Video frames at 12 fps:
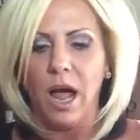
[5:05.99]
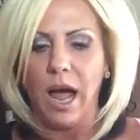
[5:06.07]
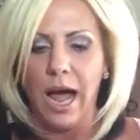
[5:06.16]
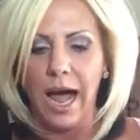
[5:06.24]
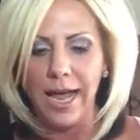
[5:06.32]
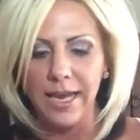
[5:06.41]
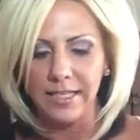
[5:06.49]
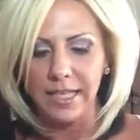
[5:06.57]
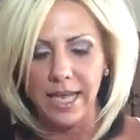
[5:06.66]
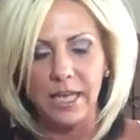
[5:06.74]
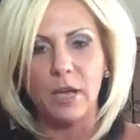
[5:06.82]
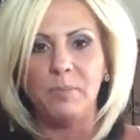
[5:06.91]
I
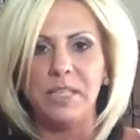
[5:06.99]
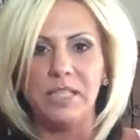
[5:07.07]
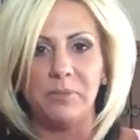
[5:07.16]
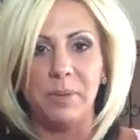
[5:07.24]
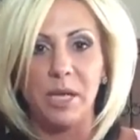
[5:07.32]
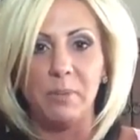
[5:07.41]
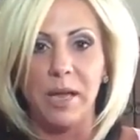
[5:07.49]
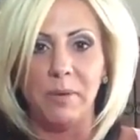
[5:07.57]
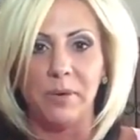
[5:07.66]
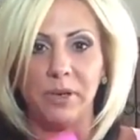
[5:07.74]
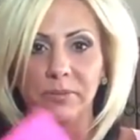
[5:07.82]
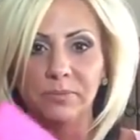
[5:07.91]
take a piece of pink
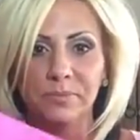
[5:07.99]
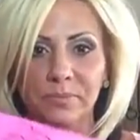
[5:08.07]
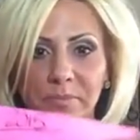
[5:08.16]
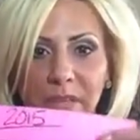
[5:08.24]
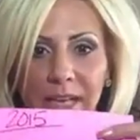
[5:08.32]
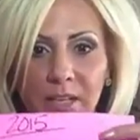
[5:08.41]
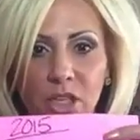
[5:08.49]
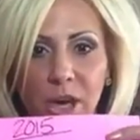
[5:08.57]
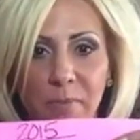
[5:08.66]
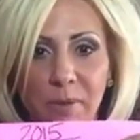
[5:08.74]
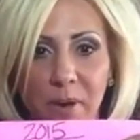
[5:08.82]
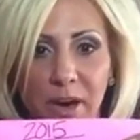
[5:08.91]
paper and a
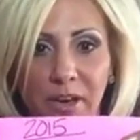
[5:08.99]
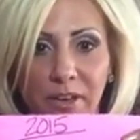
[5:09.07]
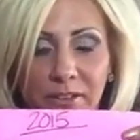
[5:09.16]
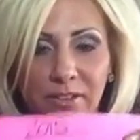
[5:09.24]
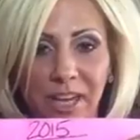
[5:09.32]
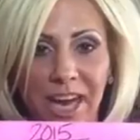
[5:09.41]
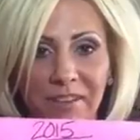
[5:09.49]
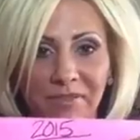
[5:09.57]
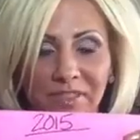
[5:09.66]
Sharpie marker, okay?